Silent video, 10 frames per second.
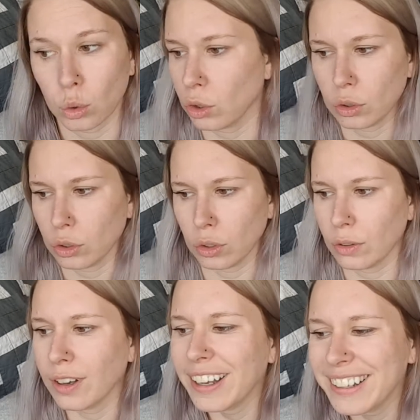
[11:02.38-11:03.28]
no.
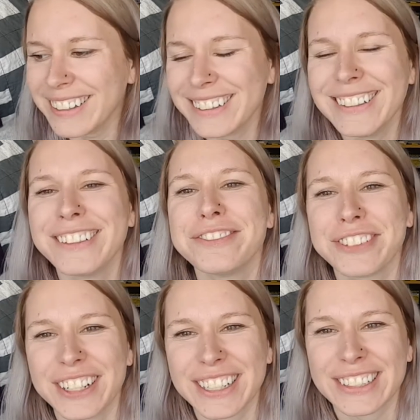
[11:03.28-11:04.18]

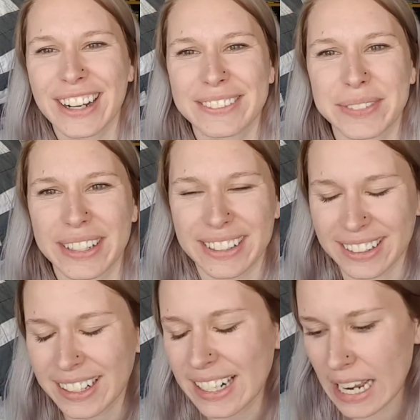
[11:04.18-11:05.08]
Fairy Grandmother
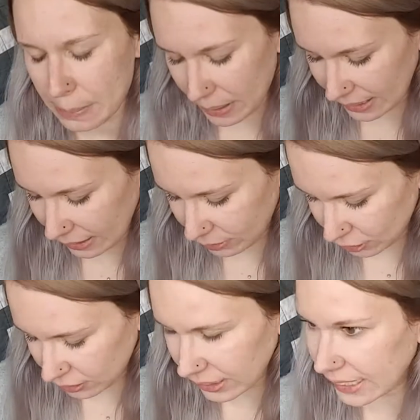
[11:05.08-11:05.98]
by
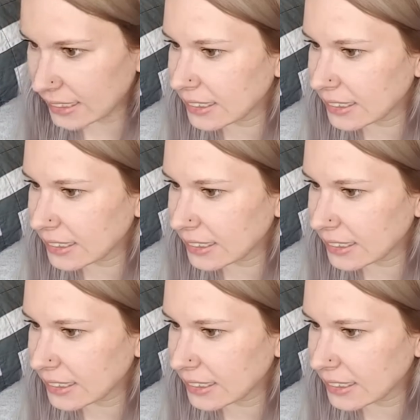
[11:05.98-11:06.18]
Lavender and Lace.